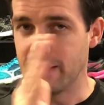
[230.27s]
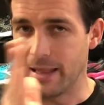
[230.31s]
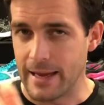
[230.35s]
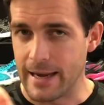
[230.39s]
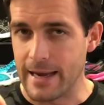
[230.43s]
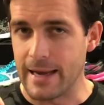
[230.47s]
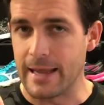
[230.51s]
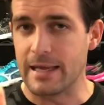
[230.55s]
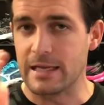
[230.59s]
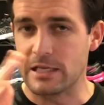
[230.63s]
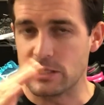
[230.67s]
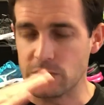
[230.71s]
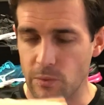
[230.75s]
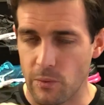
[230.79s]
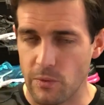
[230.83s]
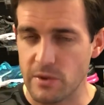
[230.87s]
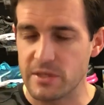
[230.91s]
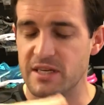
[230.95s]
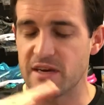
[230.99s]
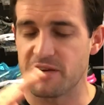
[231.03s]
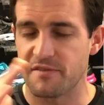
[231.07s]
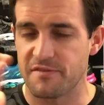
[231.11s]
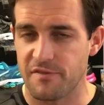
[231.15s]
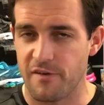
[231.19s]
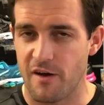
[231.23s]
leaning
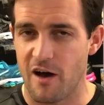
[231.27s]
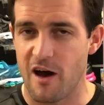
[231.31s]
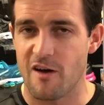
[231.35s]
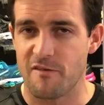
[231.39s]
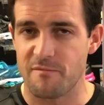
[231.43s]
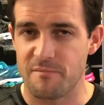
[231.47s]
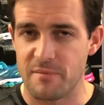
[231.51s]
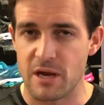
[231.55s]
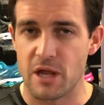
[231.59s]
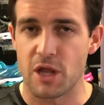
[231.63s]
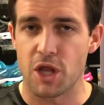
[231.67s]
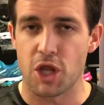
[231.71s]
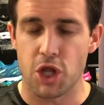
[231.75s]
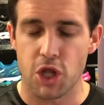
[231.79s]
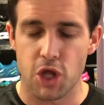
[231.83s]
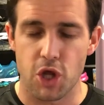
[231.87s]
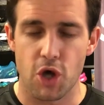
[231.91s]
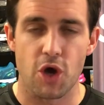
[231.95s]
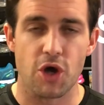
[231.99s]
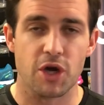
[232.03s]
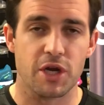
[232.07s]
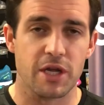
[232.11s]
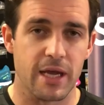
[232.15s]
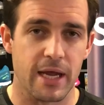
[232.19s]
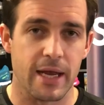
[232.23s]
towards that 5 minute
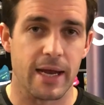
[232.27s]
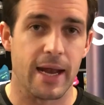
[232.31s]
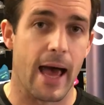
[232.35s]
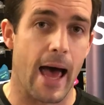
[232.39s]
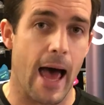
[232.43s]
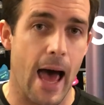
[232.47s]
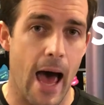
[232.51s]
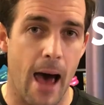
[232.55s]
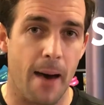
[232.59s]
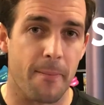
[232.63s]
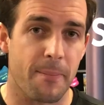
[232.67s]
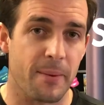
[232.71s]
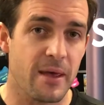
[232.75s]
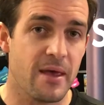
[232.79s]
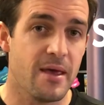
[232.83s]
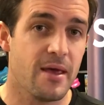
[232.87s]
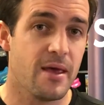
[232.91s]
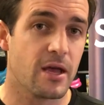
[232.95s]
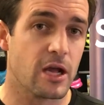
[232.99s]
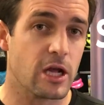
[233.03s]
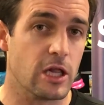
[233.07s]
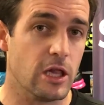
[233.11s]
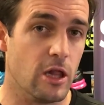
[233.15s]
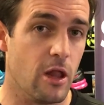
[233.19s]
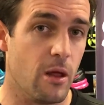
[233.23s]
30 and up
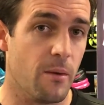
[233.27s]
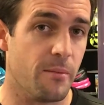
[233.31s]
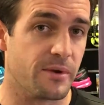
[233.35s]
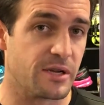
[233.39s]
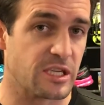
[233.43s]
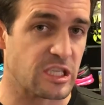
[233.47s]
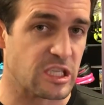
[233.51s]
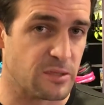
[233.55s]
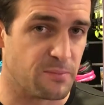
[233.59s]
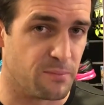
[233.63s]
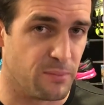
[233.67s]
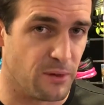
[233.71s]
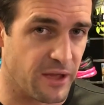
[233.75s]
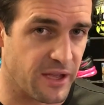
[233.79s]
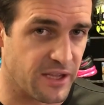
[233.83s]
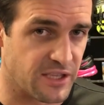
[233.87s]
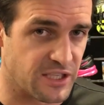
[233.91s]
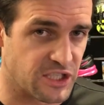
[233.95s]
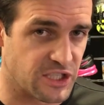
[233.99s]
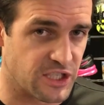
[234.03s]
kilometer split.